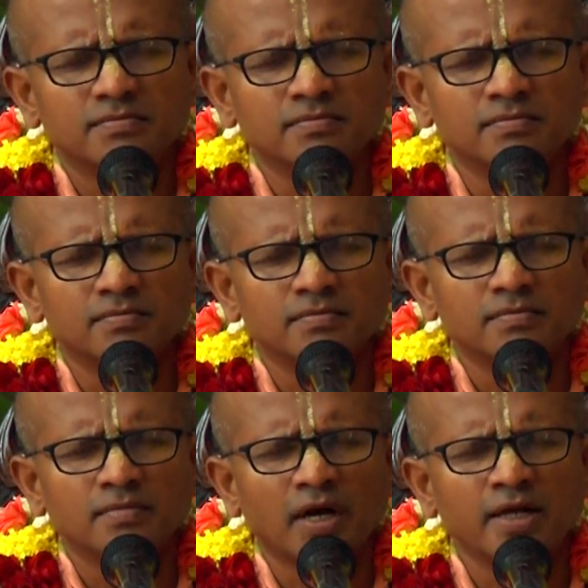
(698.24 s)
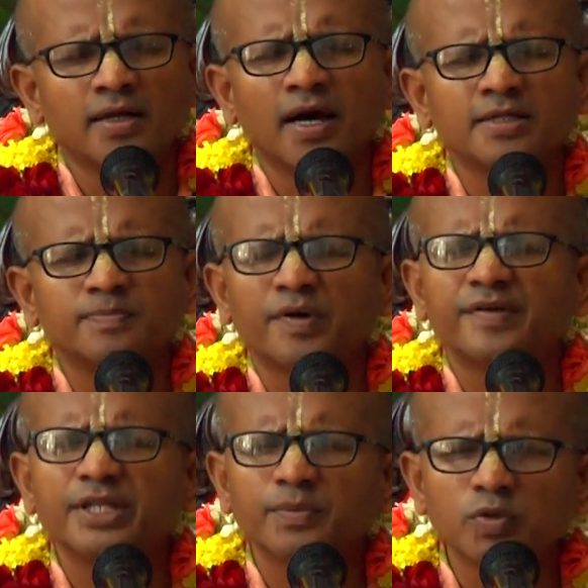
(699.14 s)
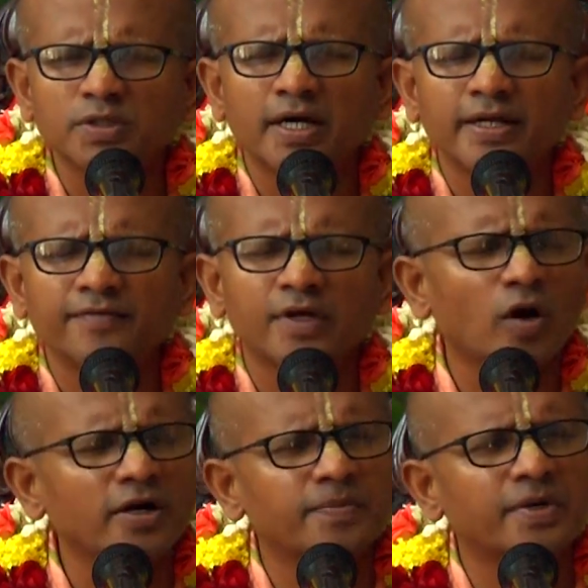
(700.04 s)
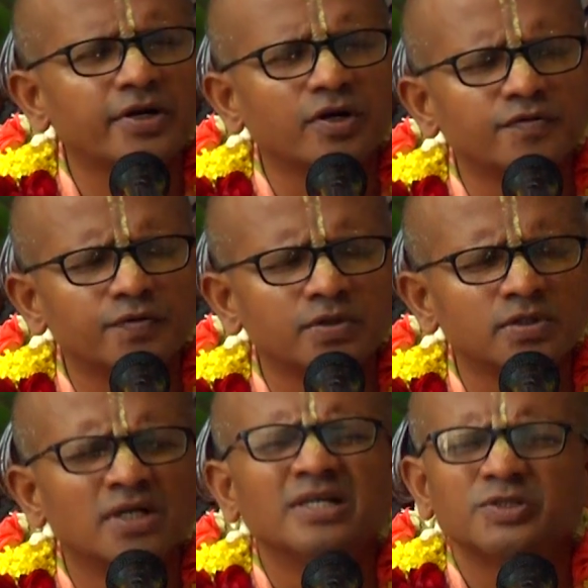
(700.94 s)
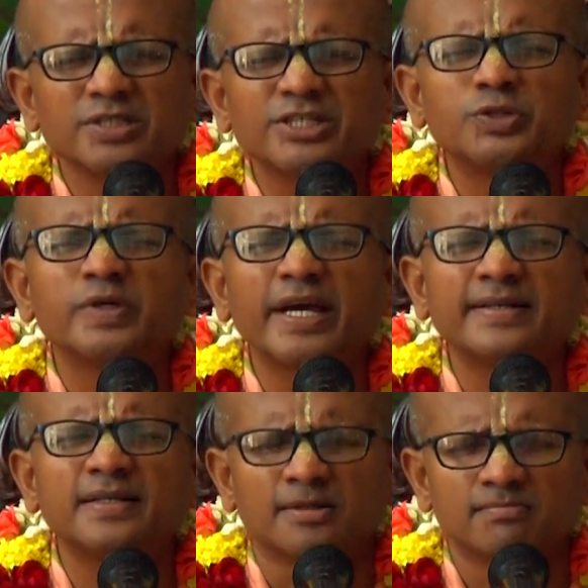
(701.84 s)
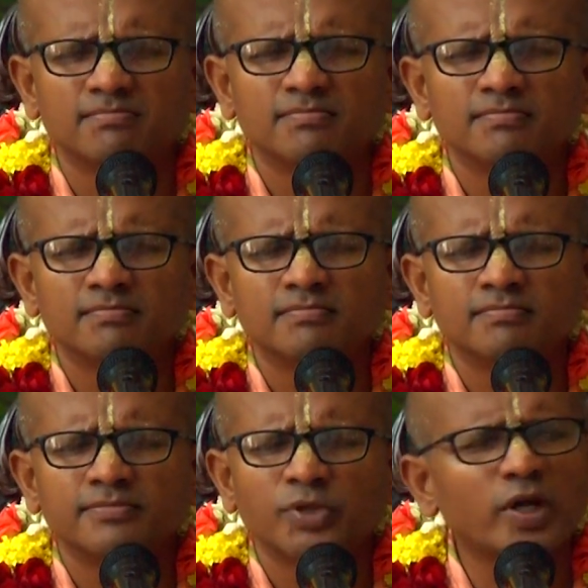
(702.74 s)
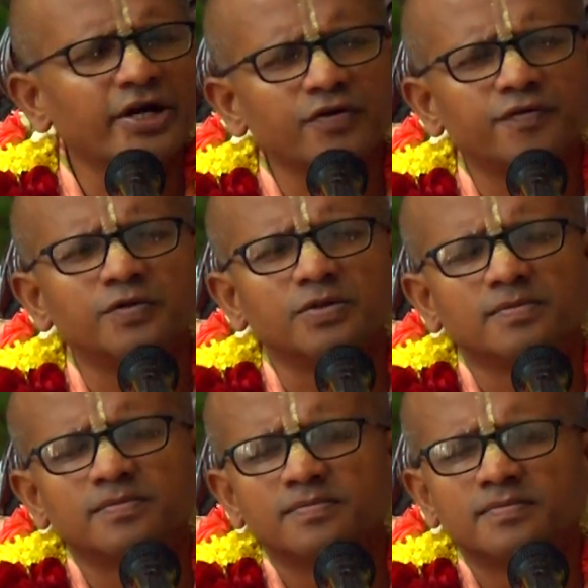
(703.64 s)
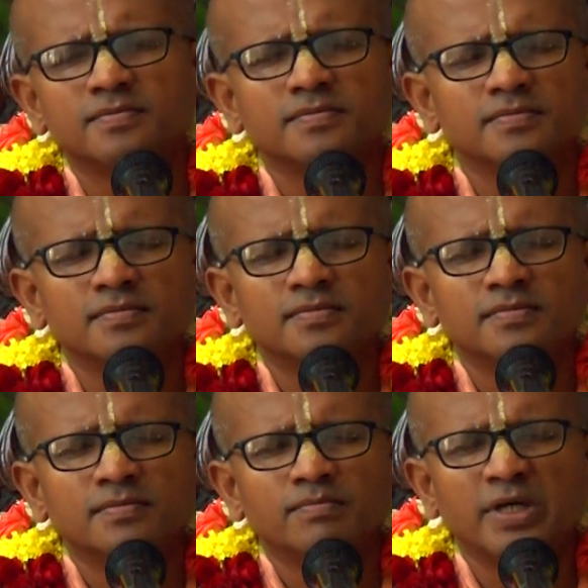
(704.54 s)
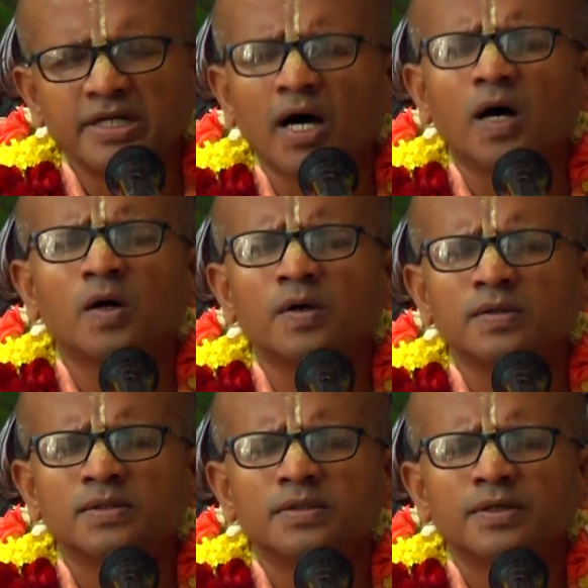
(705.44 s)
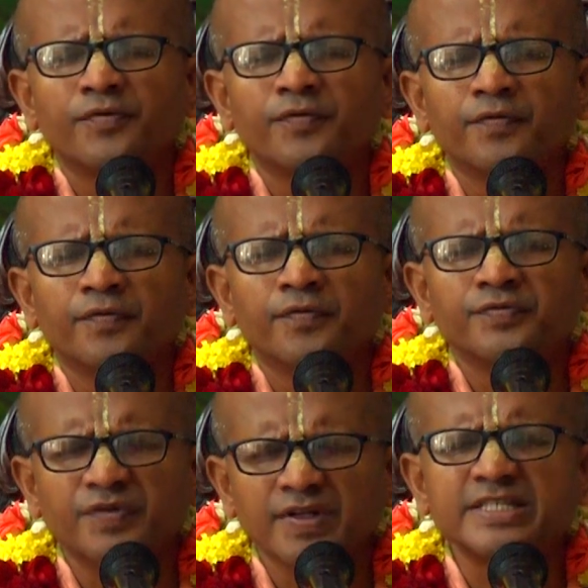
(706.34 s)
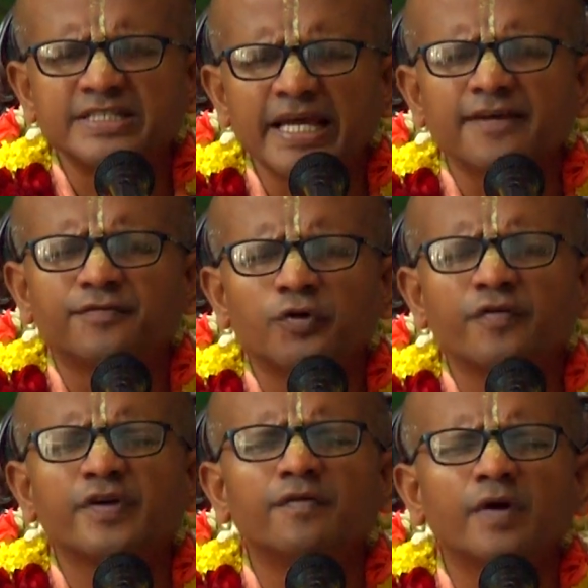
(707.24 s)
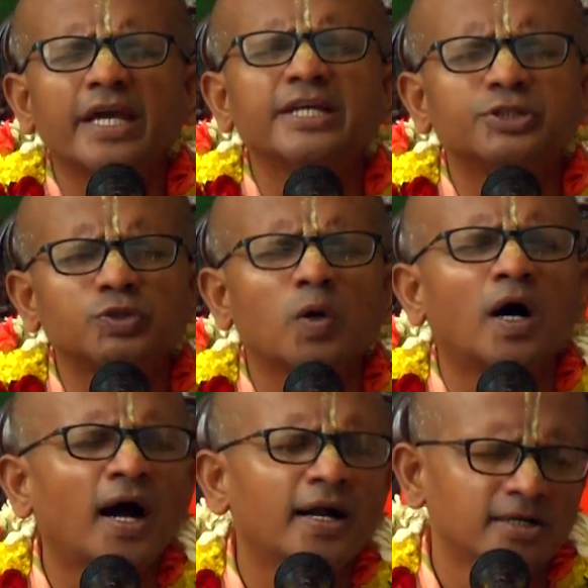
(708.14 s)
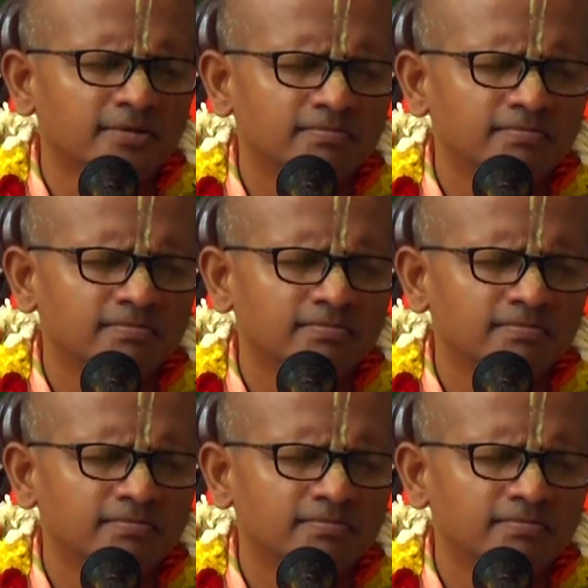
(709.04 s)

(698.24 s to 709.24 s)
Mm. Annad bhanti bhutani, we are all depending on food. So just do yajna, you will get your food. But now, for the same food we are working so hard.